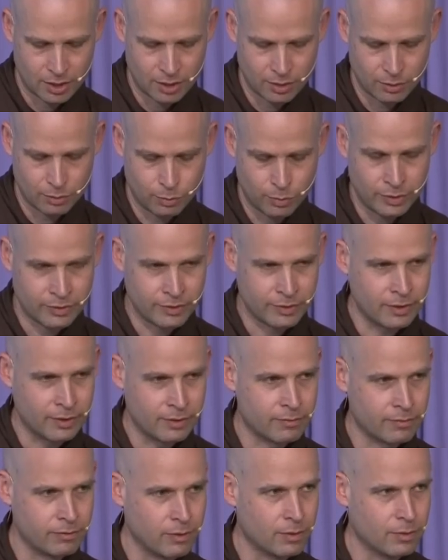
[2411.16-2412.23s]
was
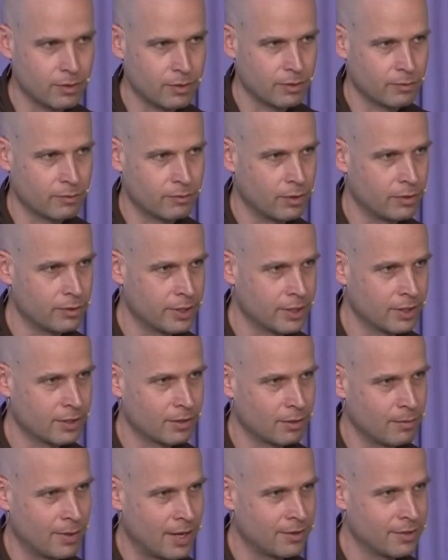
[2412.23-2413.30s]
floating
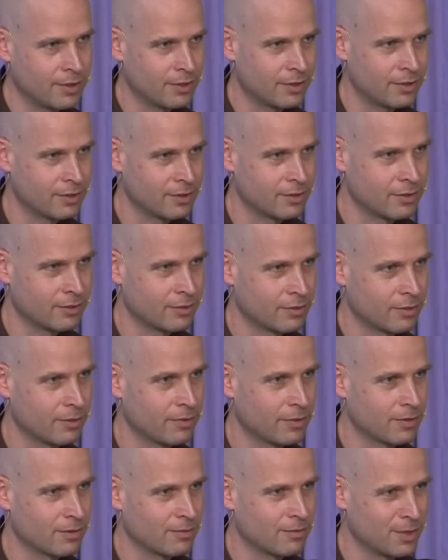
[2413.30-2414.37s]
around in the
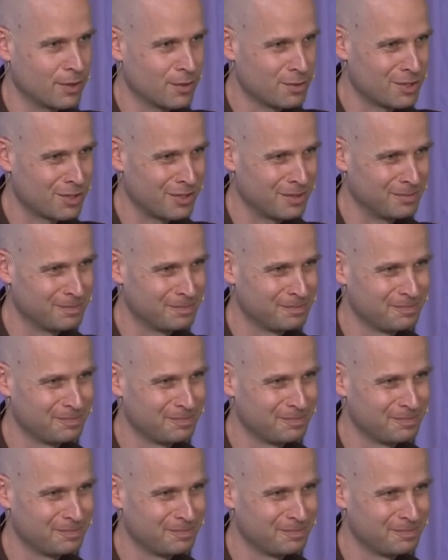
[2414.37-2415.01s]
surface of the ocean.